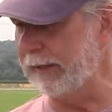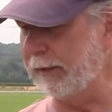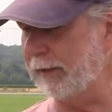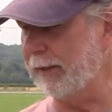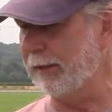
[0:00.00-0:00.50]

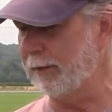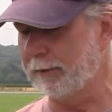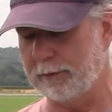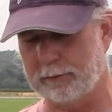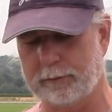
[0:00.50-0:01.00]
week,
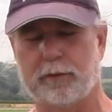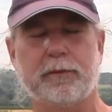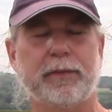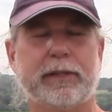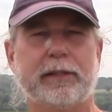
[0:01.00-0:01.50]
and
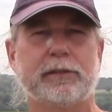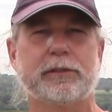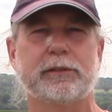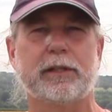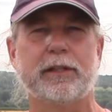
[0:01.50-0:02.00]
hopefully
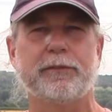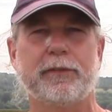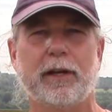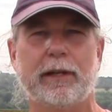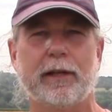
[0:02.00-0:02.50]
it's going to
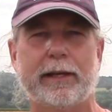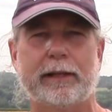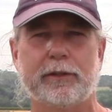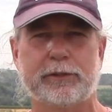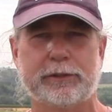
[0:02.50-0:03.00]
fly like
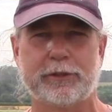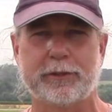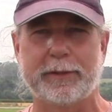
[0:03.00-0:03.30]
it used to,